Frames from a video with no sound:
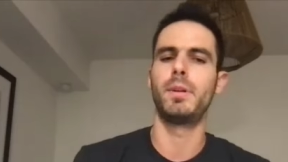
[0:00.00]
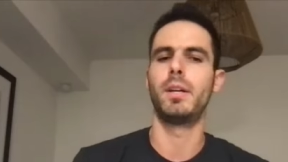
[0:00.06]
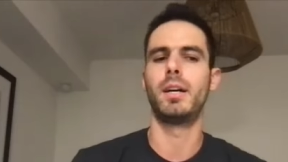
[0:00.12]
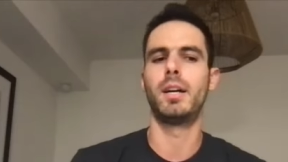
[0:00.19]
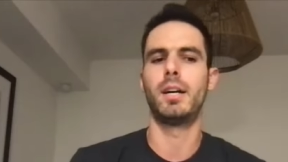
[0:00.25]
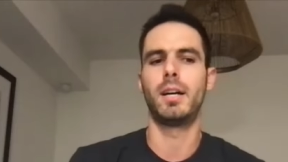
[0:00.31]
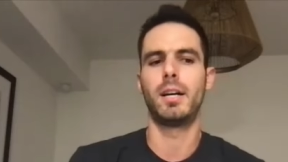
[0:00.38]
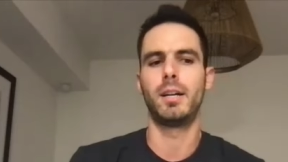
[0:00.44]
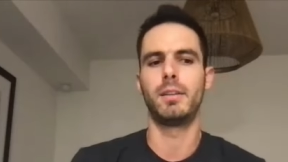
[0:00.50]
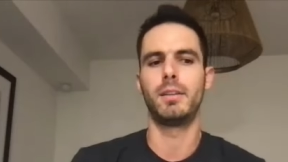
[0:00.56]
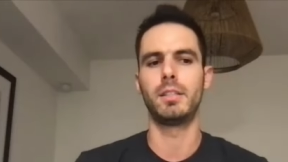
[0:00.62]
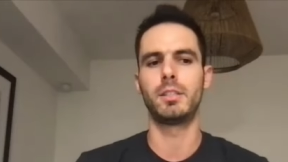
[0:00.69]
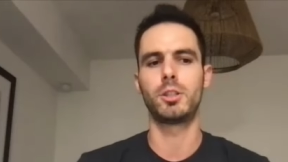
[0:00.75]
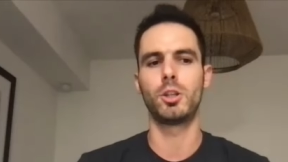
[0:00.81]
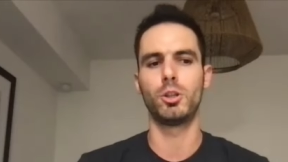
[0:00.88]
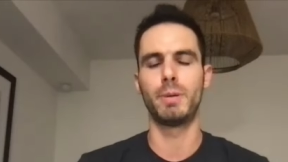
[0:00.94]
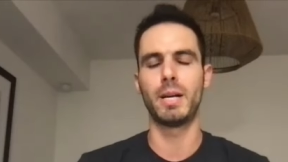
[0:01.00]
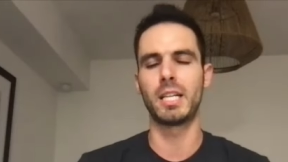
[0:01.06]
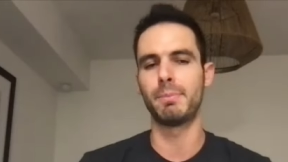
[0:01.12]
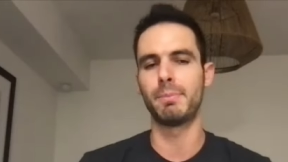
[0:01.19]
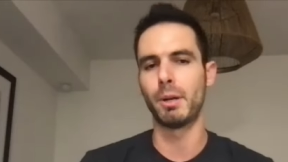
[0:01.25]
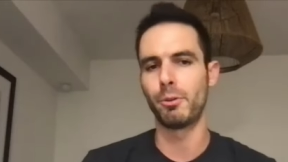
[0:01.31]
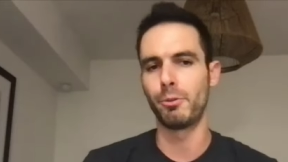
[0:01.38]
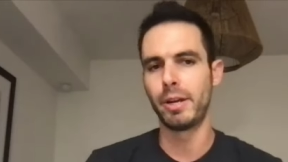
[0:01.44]
Hmm. Uh, this goes back to
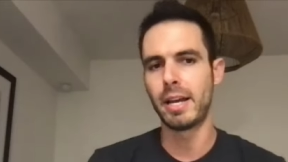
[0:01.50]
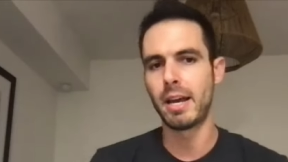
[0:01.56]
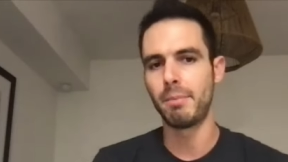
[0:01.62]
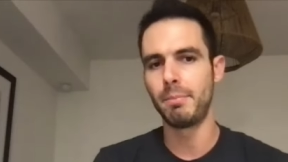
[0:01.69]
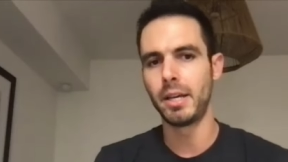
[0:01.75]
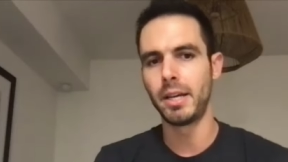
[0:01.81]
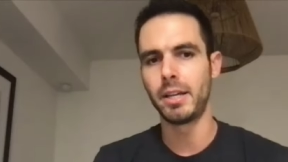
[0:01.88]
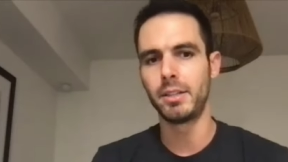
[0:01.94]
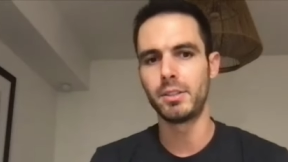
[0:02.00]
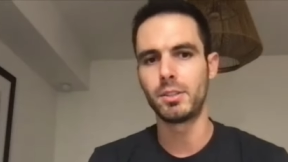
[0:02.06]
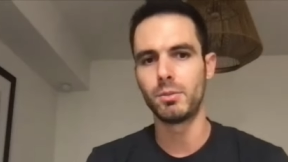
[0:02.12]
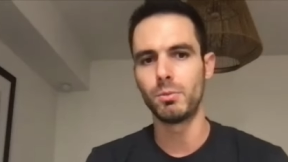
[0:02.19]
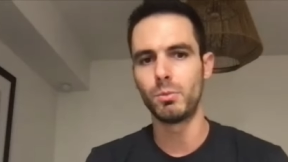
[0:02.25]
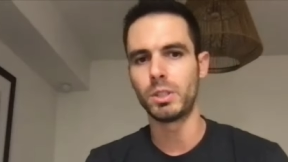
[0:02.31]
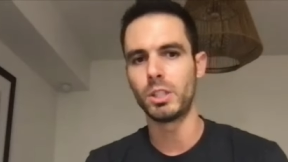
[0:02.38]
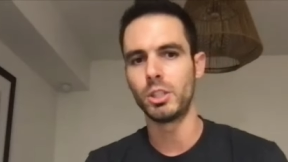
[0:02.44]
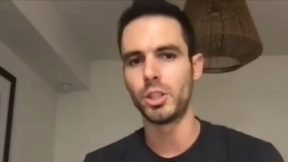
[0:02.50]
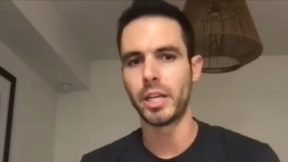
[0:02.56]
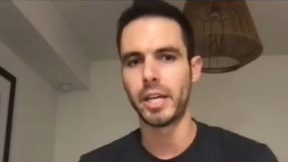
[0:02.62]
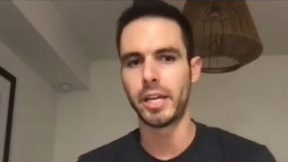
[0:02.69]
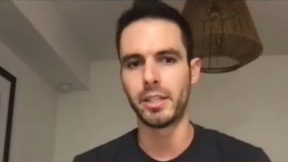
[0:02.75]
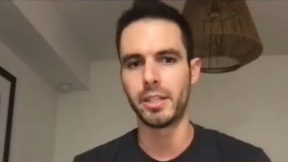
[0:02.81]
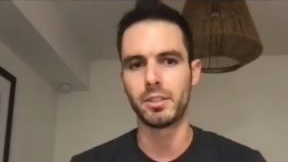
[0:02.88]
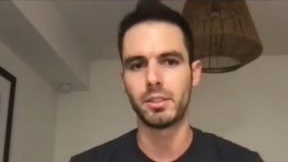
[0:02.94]
my rehab days with the
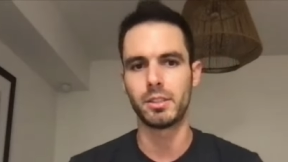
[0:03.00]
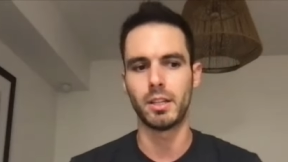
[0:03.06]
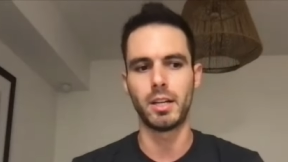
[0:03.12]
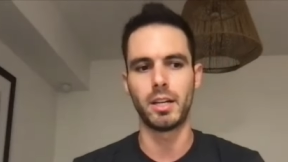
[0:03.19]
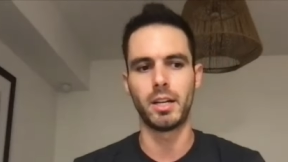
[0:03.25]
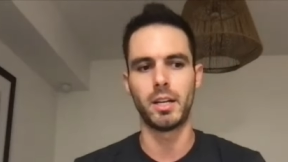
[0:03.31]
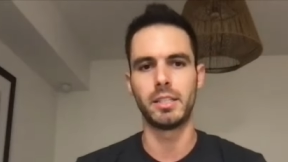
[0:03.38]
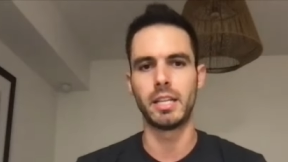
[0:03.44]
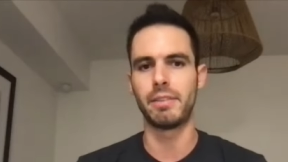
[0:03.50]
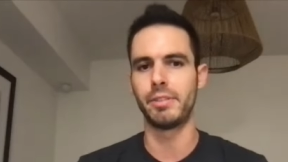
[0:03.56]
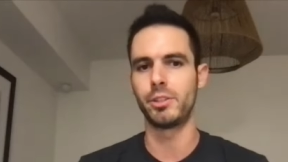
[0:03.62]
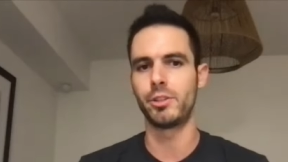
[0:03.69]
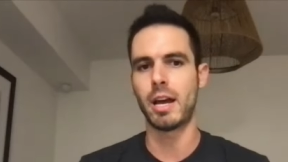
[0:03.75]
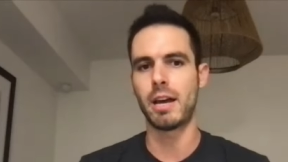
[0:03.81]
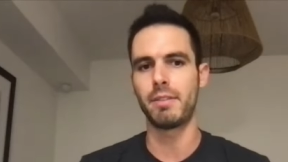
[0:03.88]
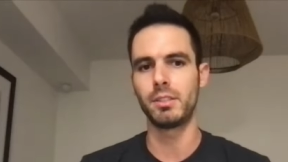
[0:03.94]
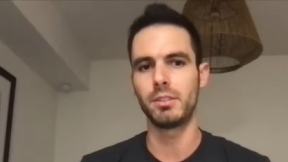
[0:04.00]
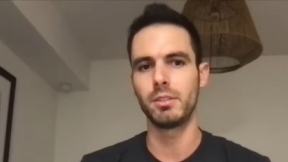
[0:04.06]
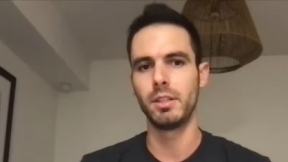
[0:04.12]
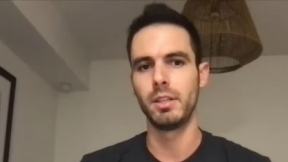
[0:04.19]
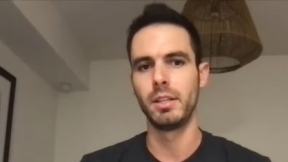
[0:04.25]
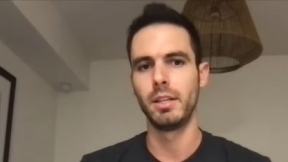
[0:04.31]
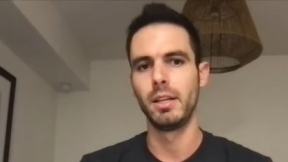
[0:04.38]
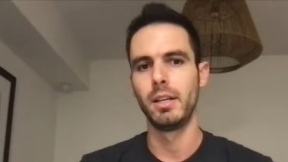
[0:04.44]
Jays. Uh, Devon Travis,
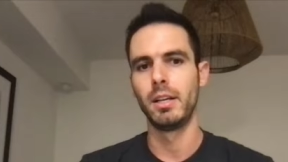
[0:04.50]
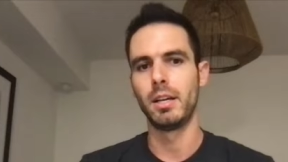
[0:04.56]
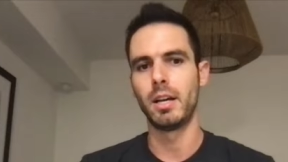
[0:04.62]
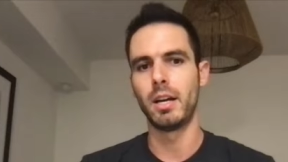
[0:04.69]
yeah, uh, yeah.